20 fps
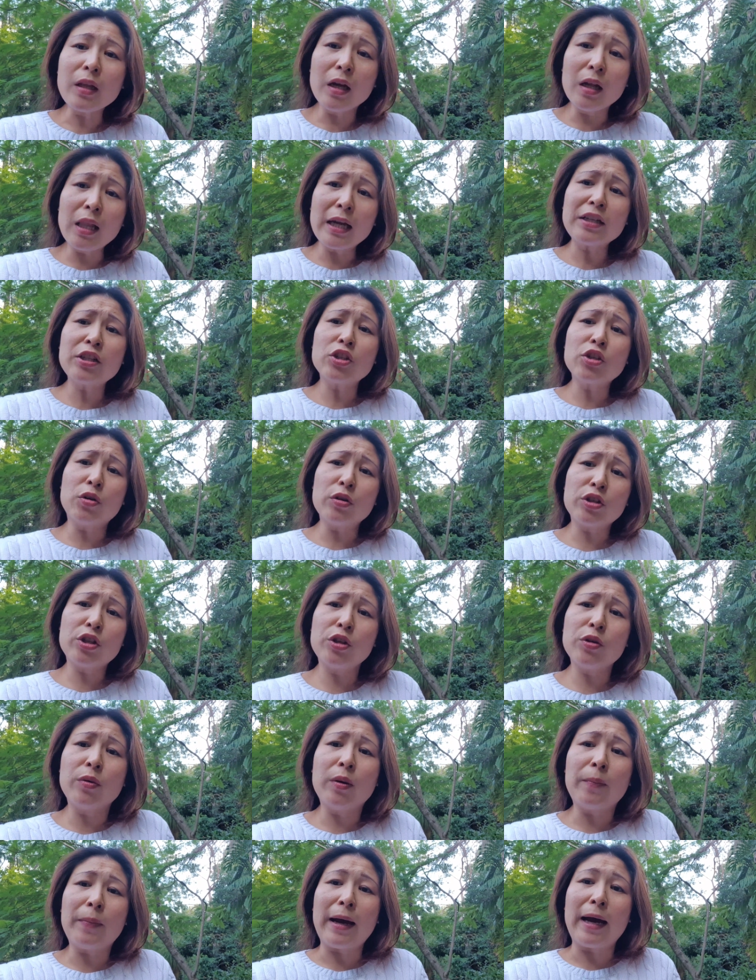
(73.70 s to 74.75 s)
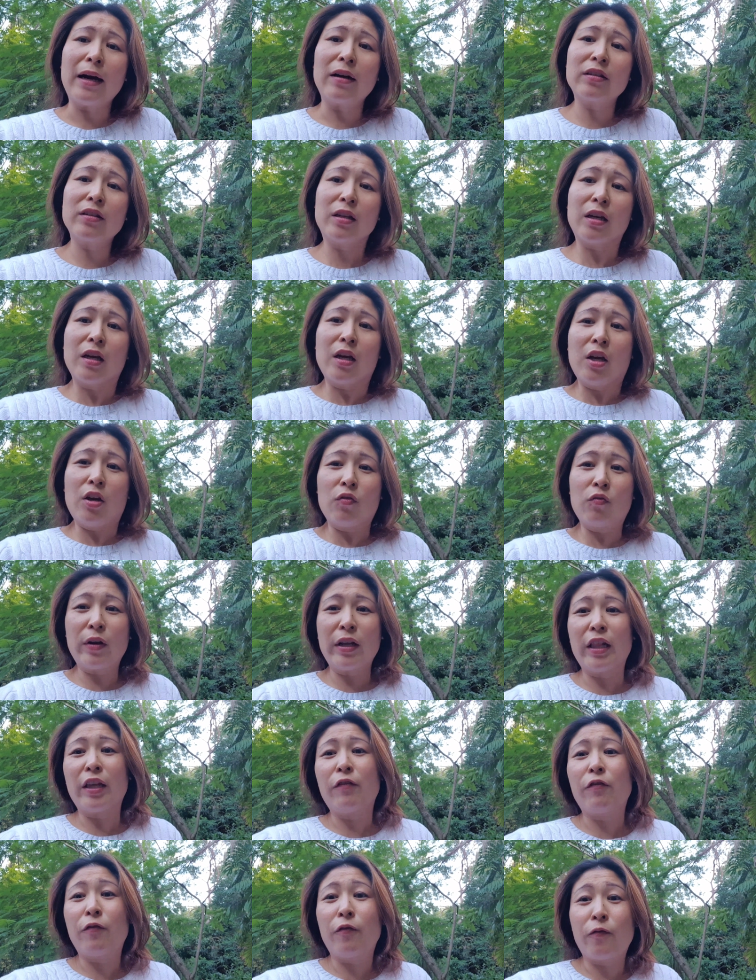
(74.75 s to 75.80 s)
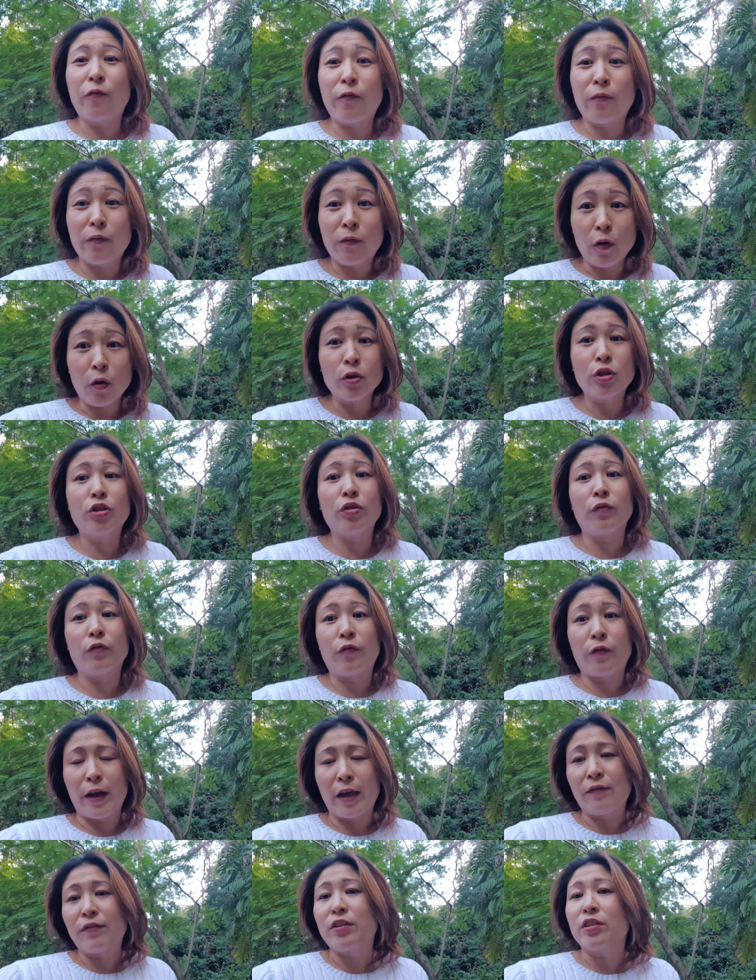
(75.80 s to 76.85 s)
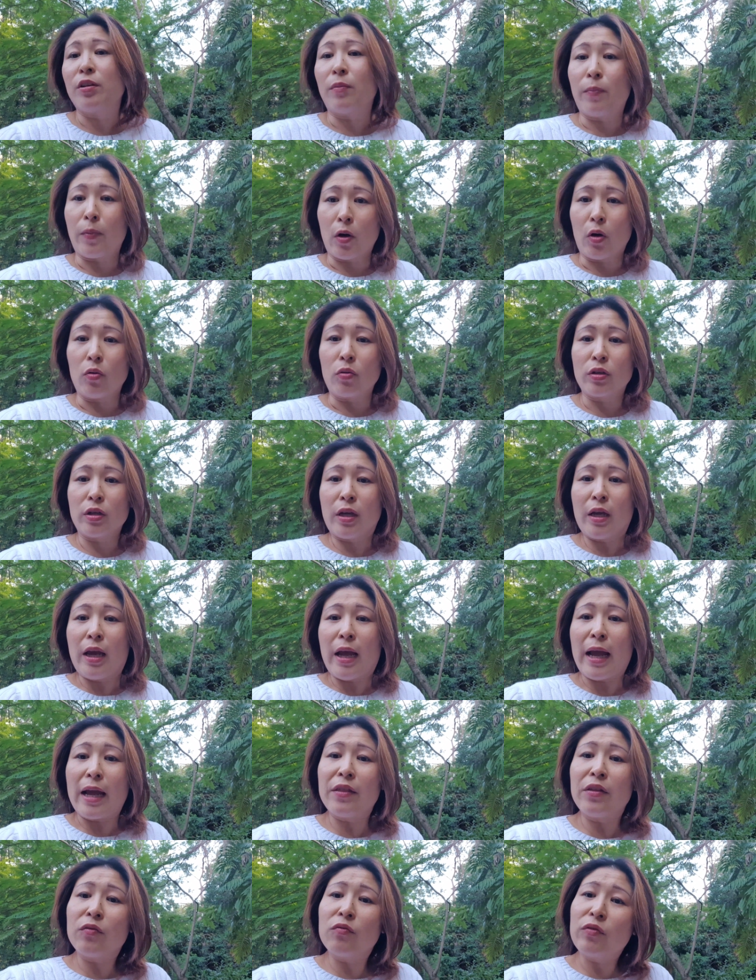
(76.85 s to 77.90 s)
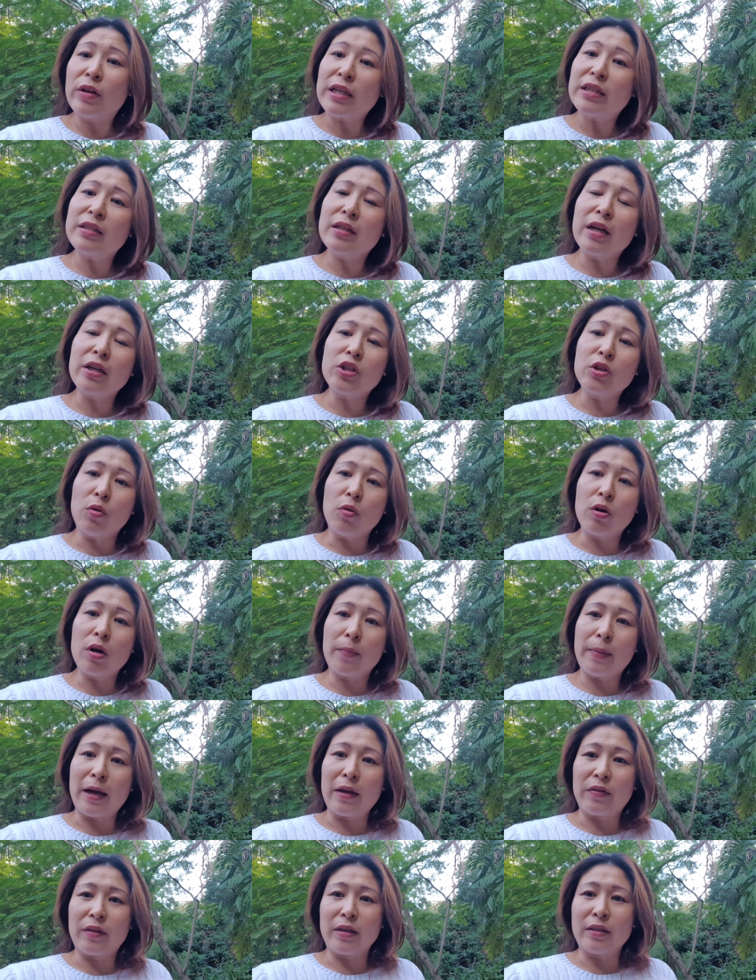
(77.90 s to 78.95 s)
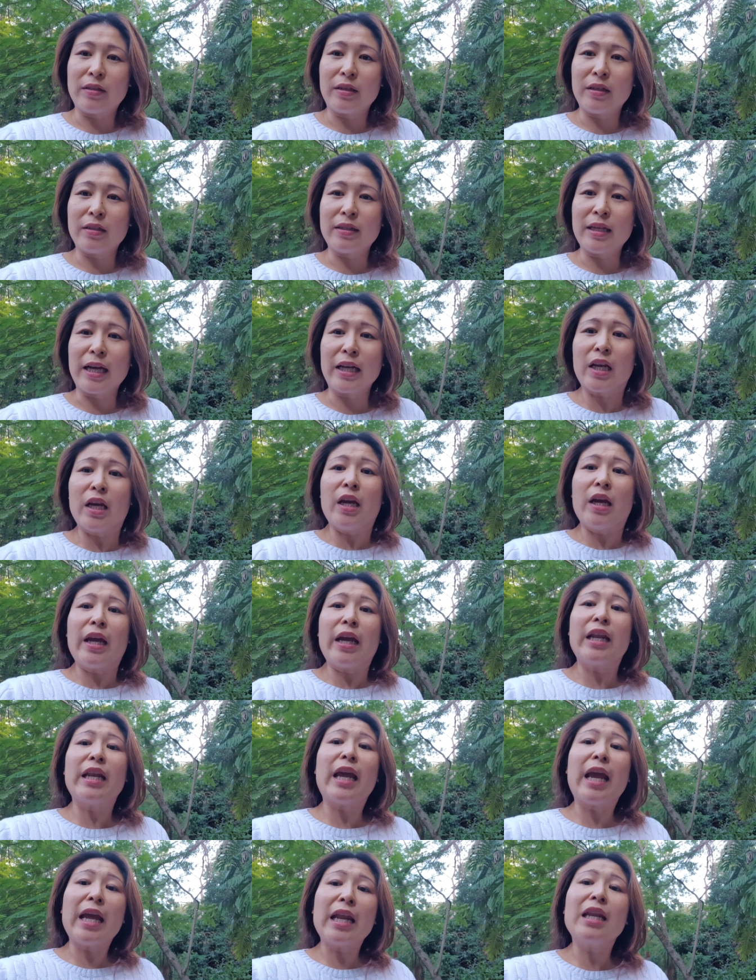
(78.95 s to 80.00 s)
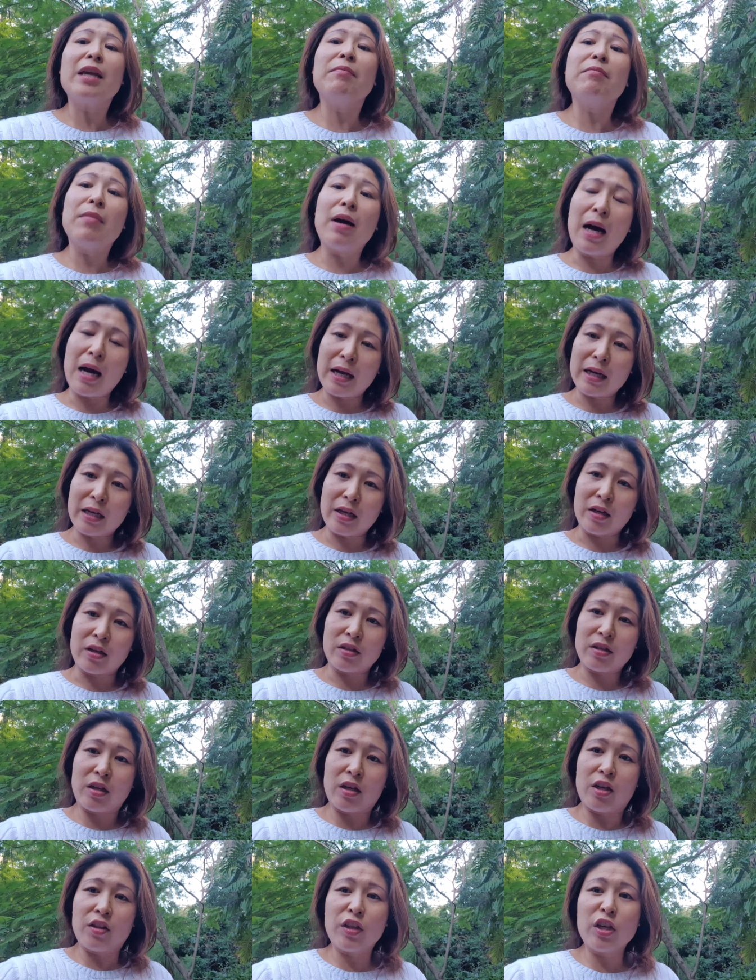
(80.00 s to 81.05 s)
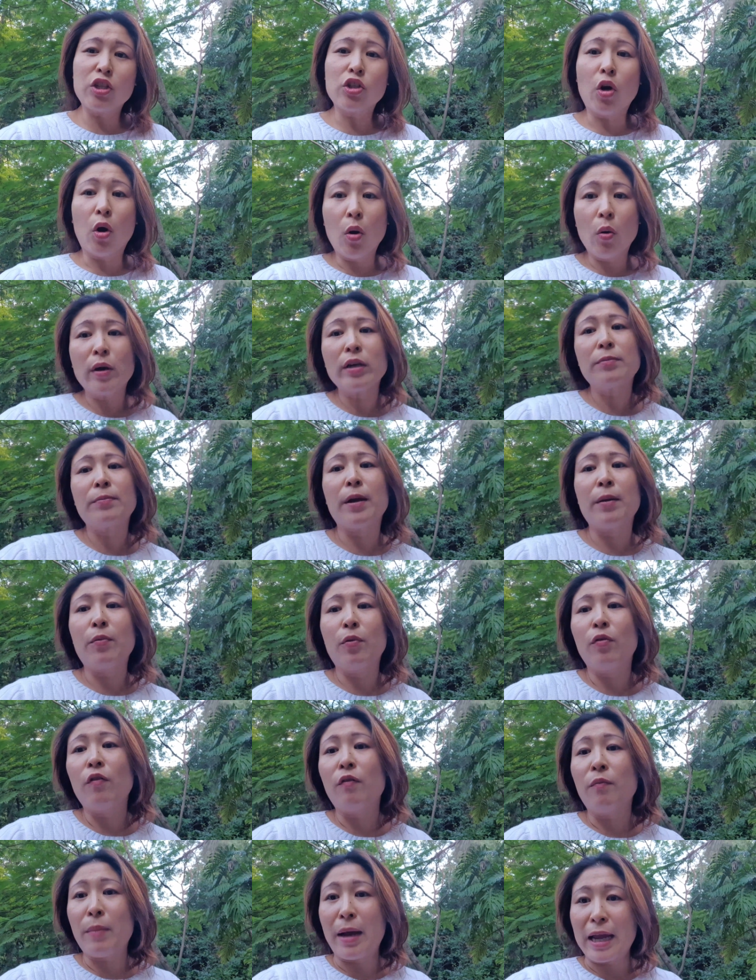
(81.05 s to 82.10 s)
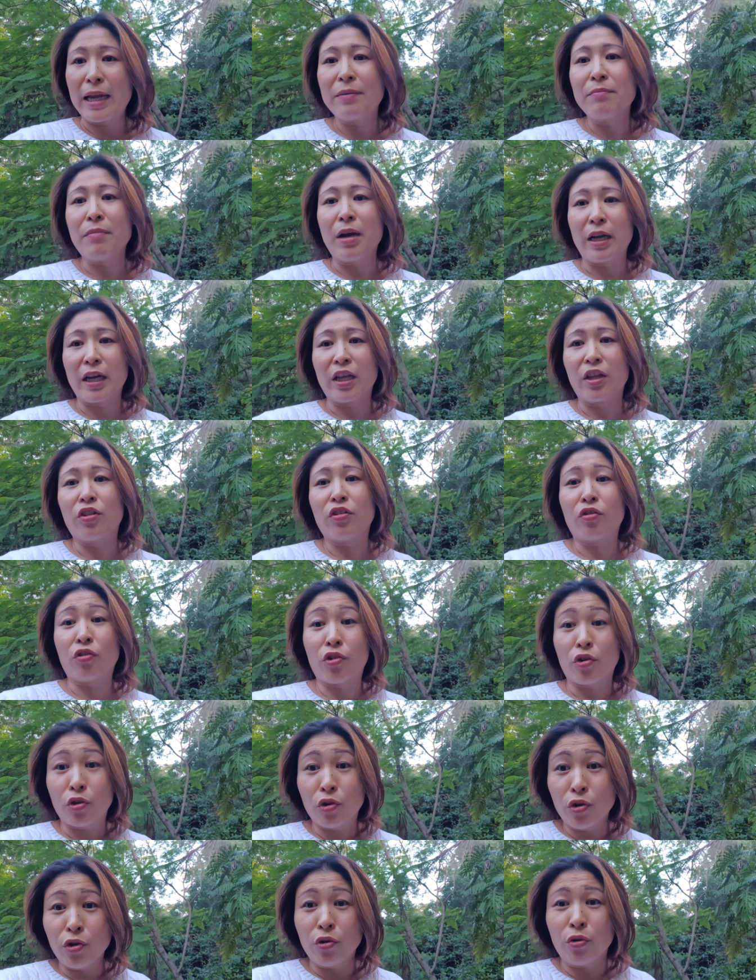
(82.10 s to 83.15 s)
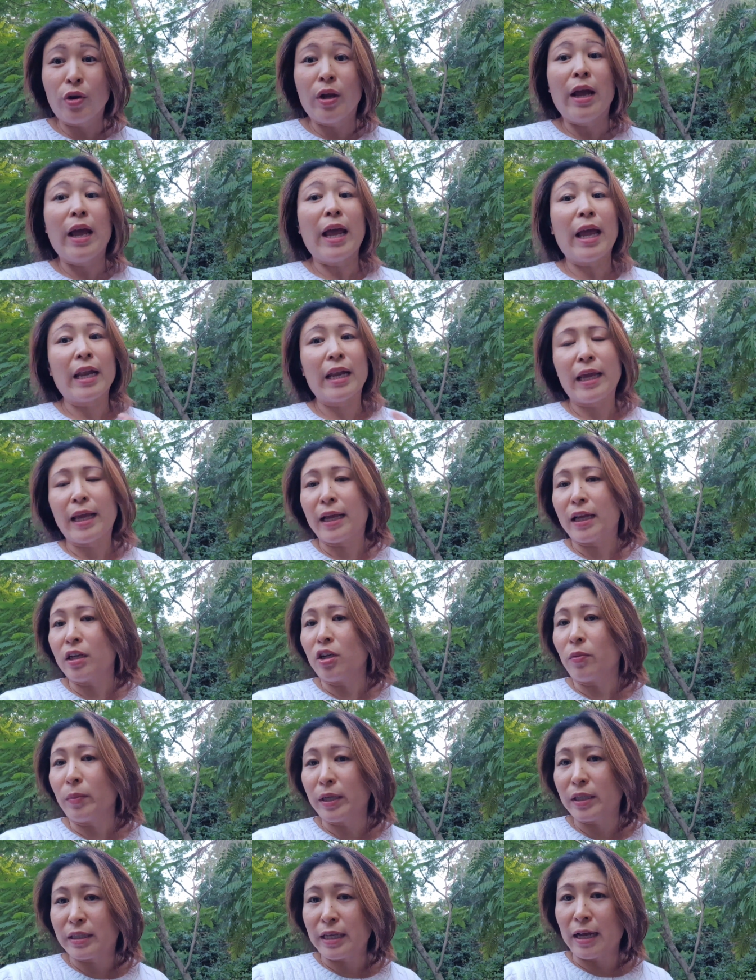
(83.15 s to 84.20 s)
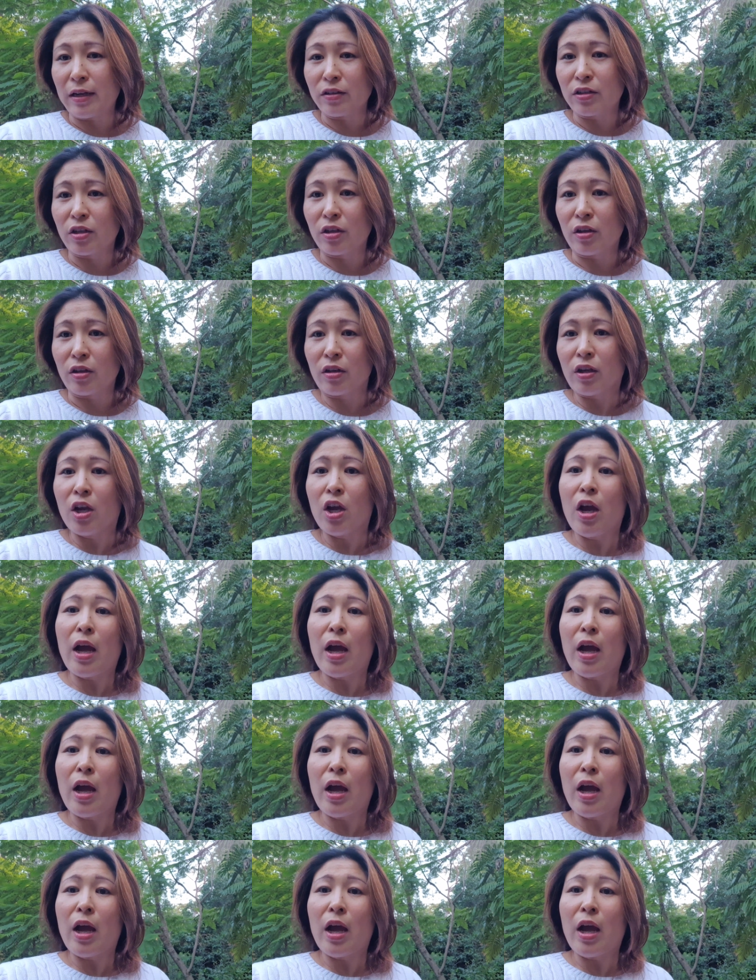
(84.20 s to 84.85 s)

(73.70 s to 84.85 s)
I'd like to talk to you about really fortune favors the bold. And the reason I talk about this is that in any market, there's always people who've made money through any economic downturn.